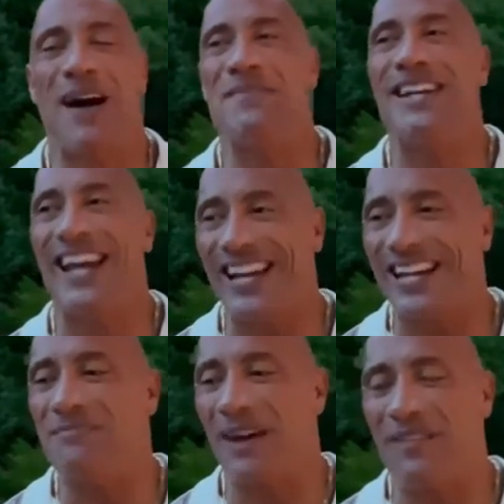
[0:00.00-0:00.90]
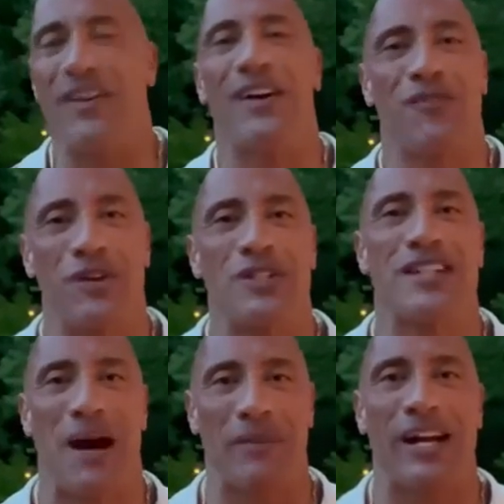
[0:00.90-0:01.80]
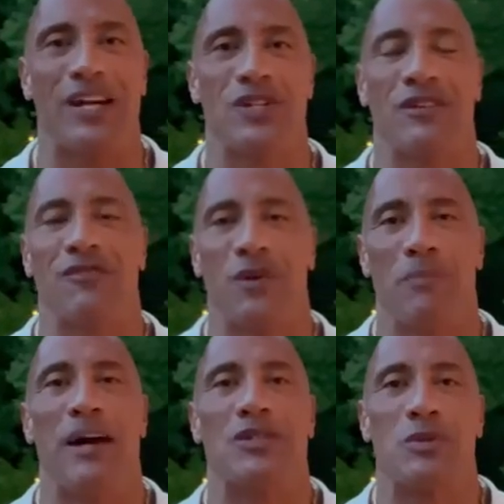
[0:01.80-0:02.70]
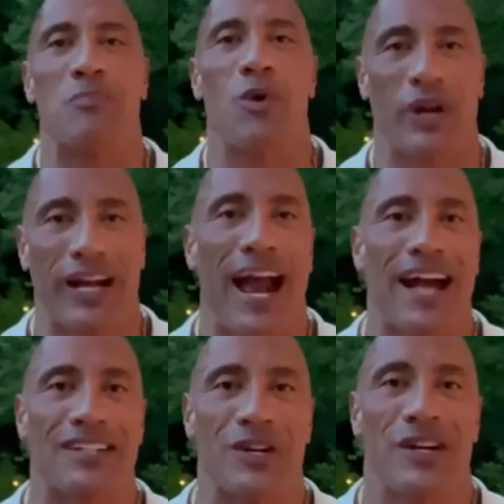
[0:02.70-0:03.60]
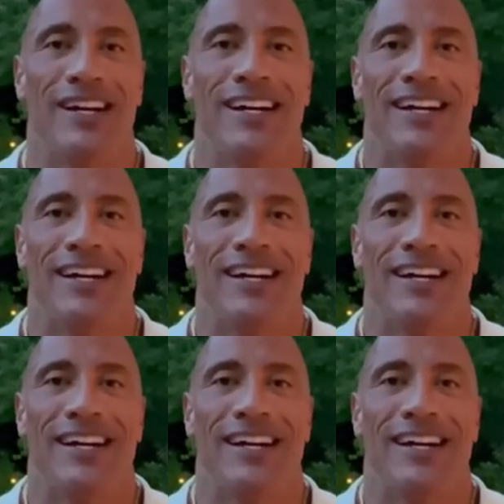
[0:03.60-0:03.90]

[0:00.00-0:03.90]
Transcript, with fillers: nominated, my very first nomination for Best Supporting Actor